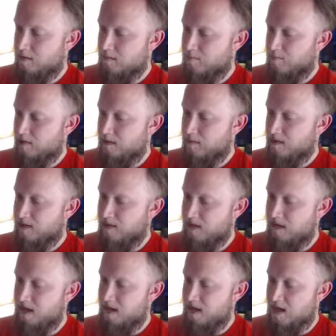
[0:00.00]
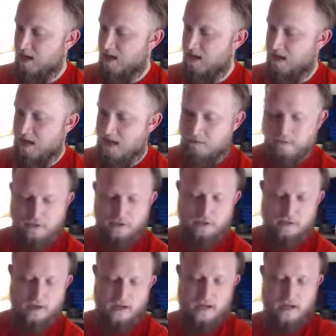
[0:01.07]
Probably just a kick. Yeah, we'll
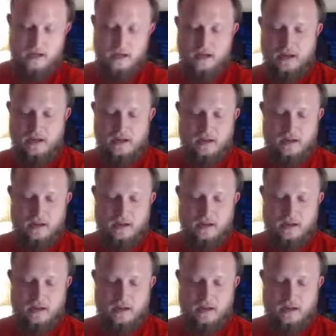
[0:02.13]
destroy a kick.